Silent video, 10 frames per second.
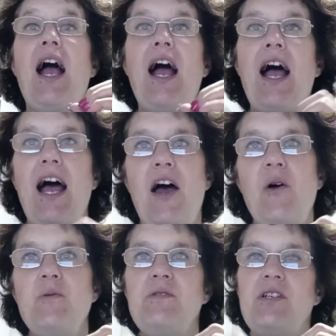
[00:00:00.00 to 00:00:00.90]

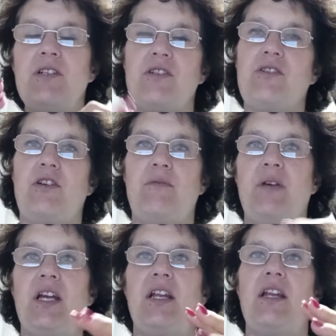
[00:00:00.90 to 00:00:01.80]
how to
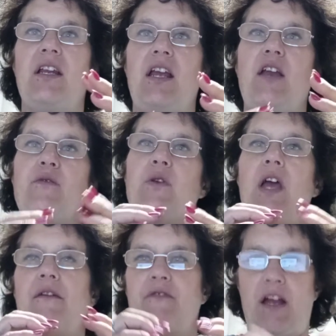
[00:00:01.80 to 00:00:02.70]
determine if you
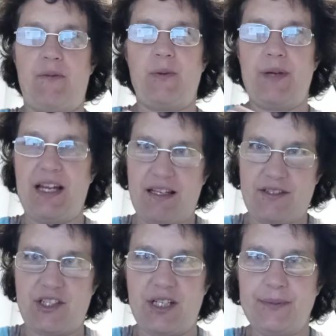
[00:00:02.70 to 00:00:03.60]
have
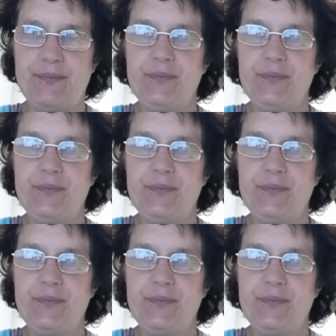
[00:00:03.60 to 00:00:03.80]
fibromyalgia.